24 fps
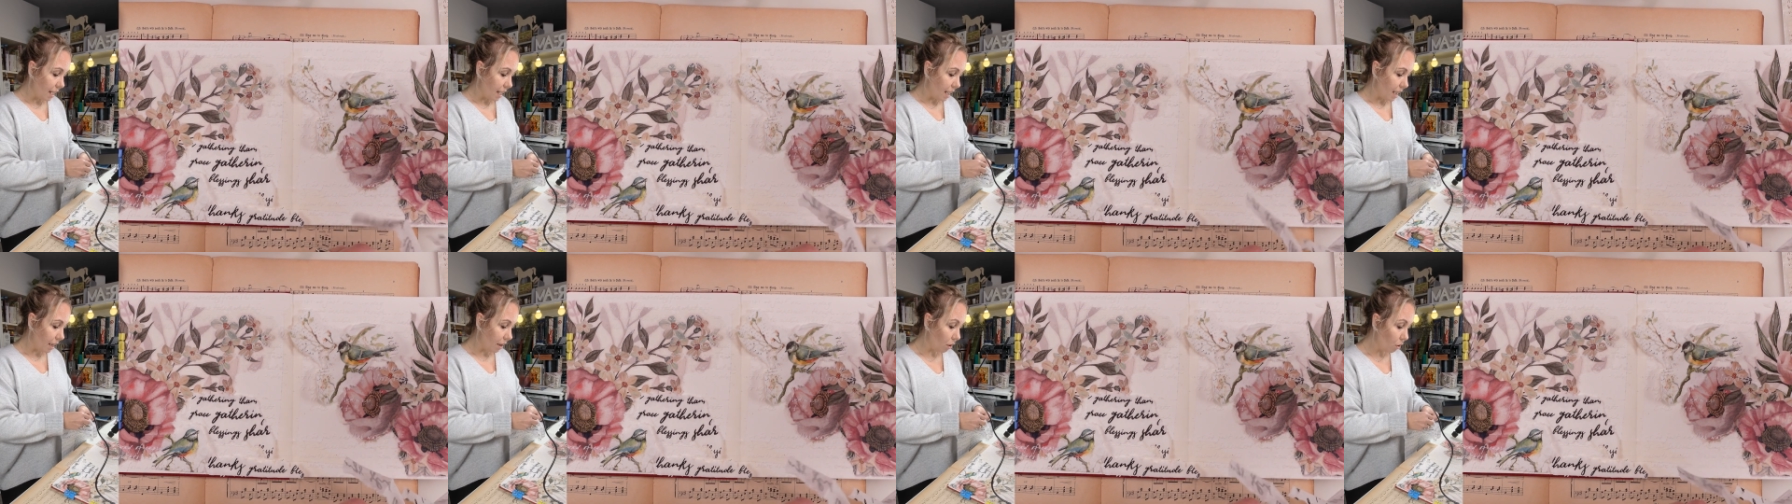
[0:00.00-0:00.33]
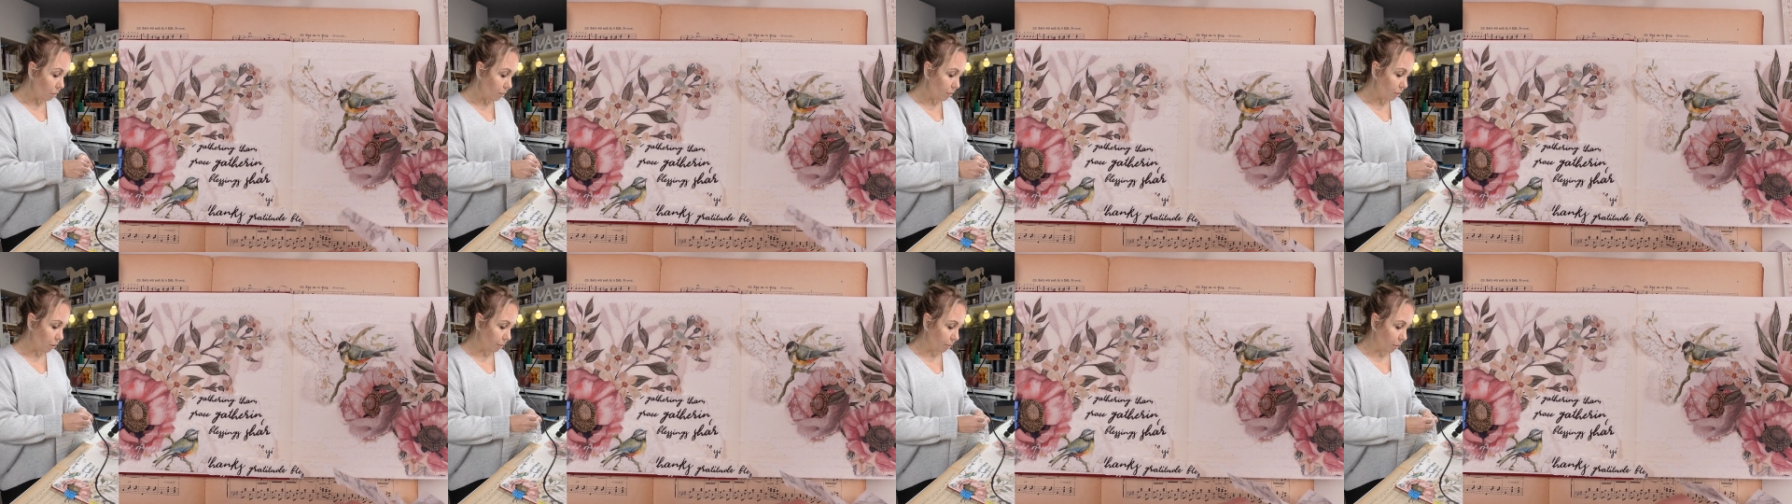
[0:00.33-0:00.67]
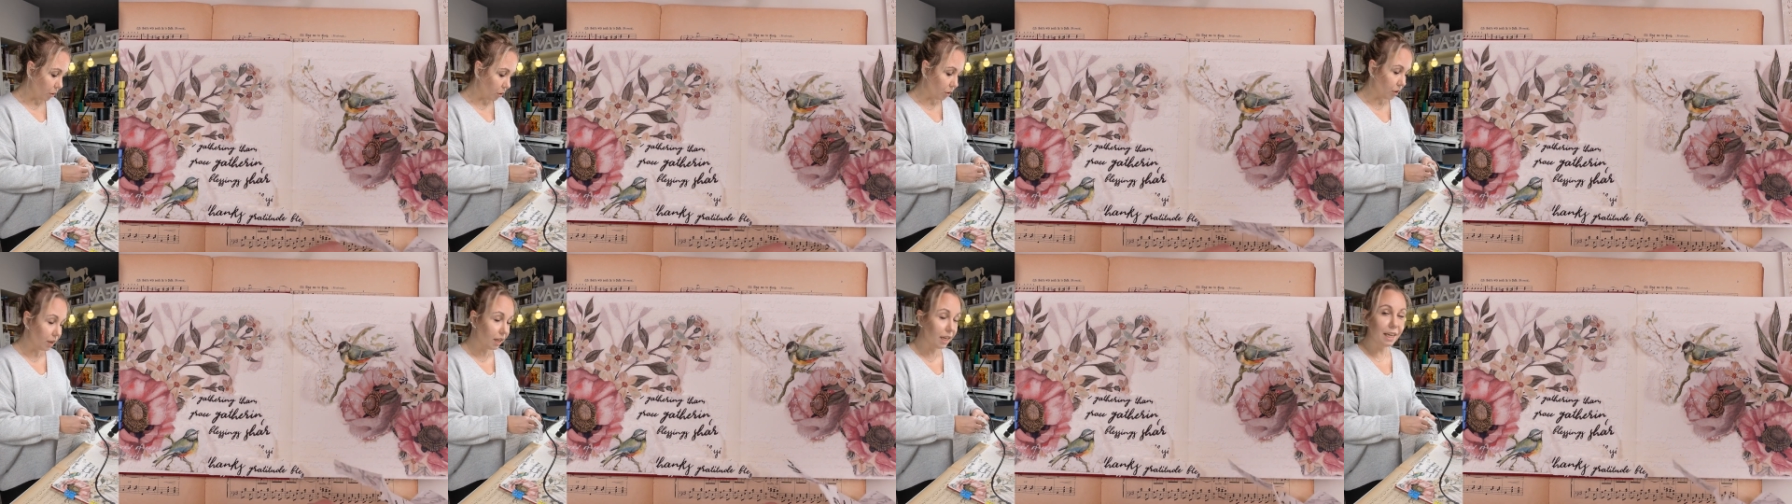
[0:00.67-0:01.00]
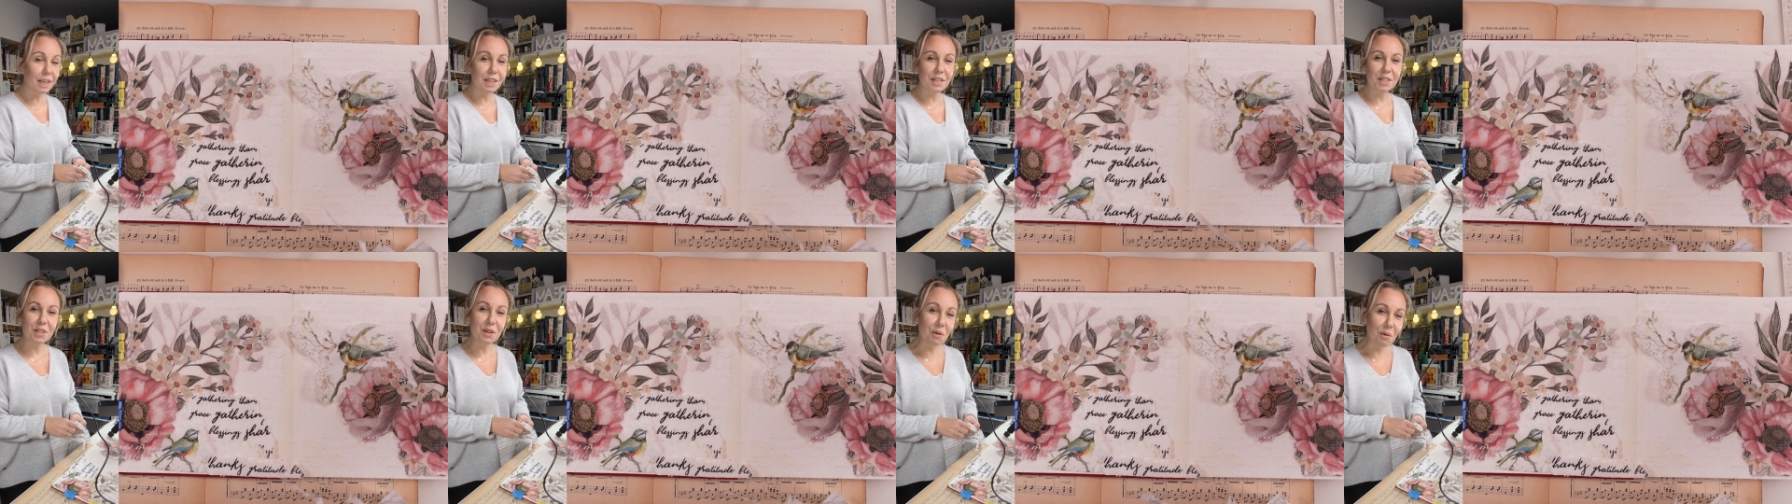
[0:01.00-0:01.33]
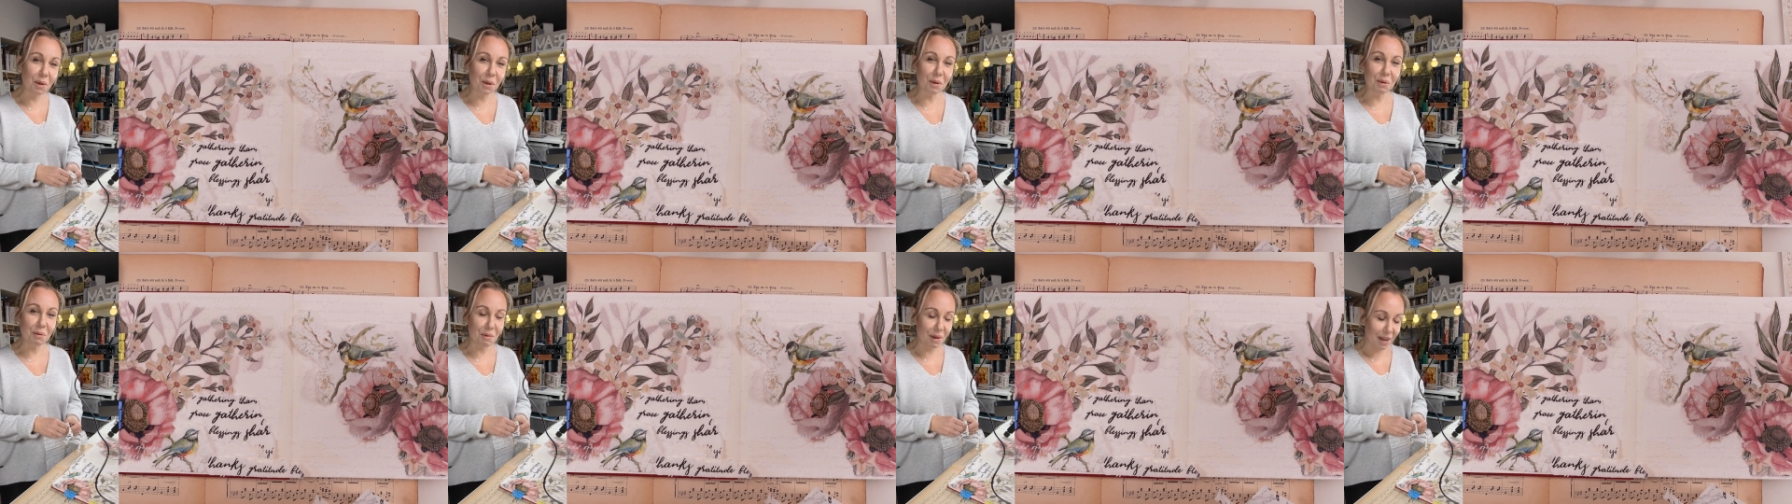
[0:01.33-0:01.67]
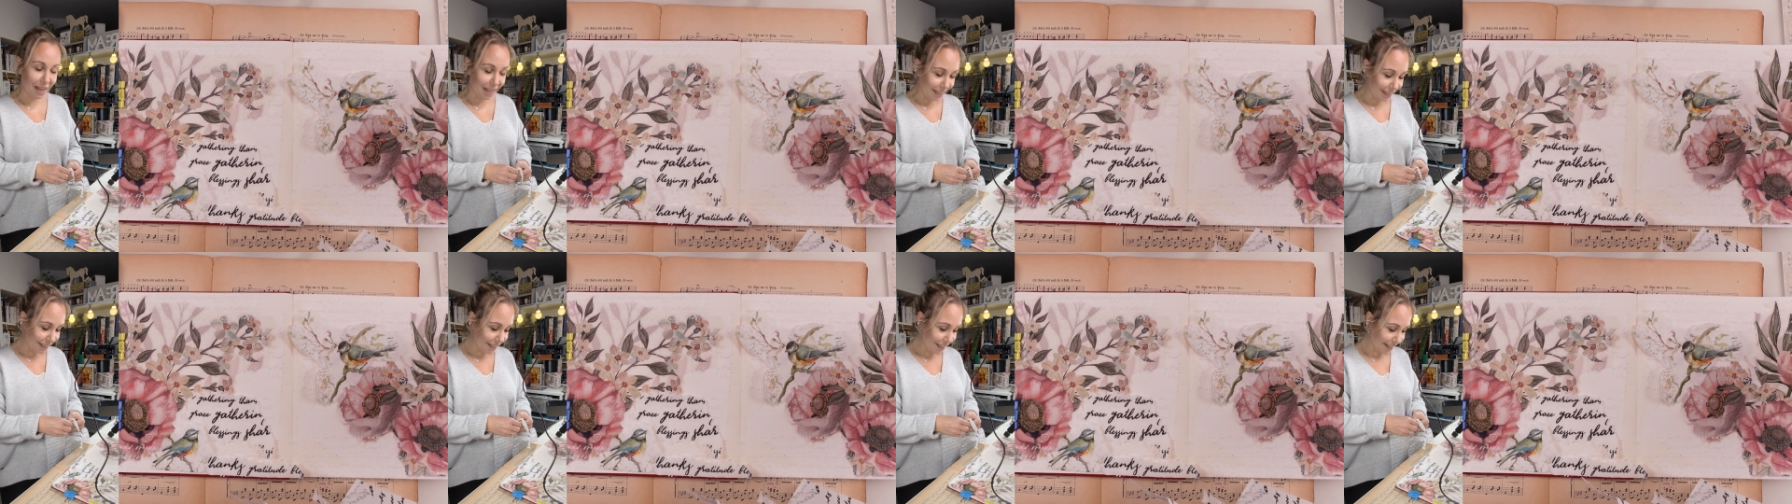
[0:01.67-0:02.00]
I hope your morning is going
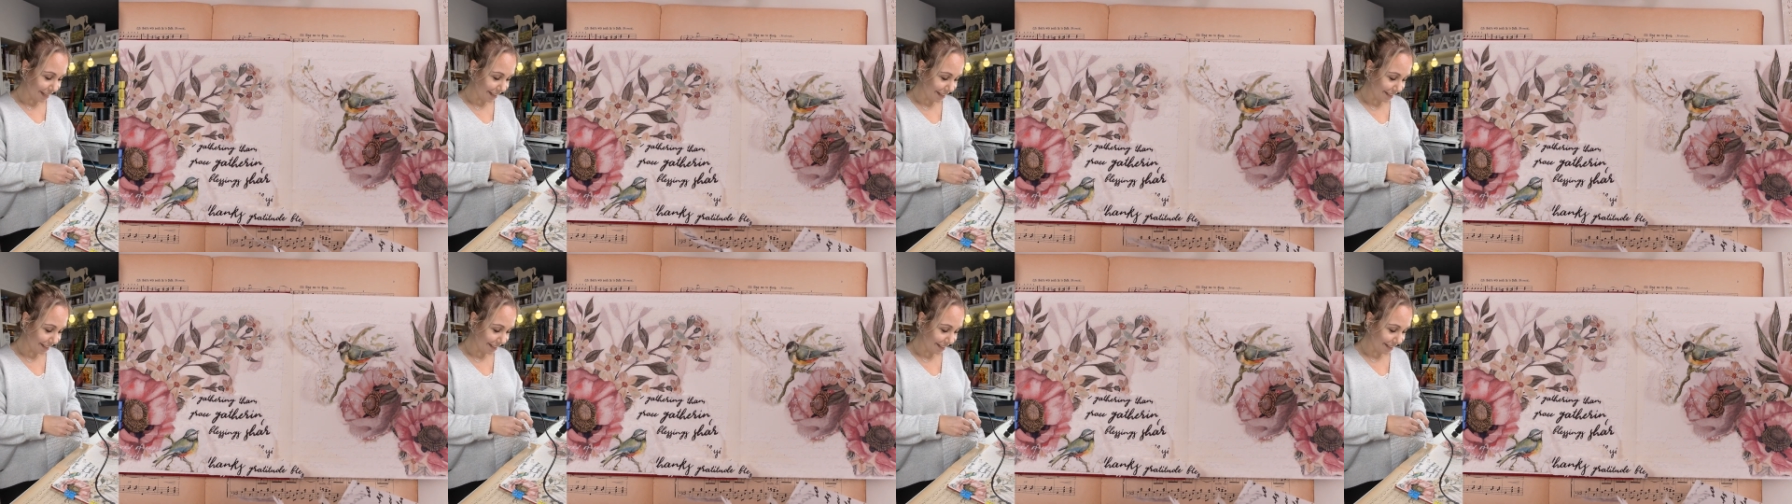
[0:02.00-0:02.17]
well.